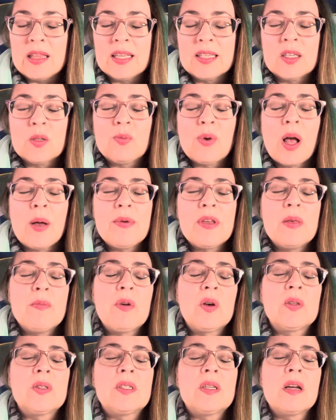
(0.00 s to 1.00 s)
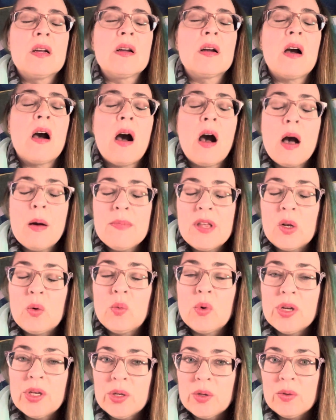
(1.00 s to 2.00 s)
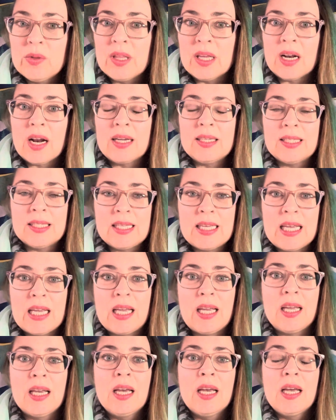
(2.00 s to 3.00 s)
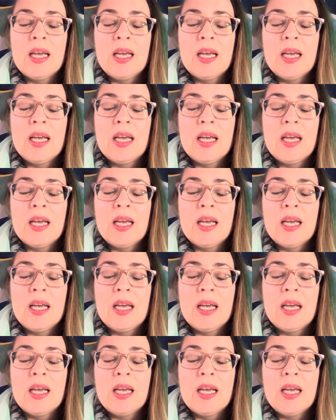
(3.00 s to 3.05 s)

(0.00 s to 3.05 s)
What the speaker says: This is probably the most common wound that I see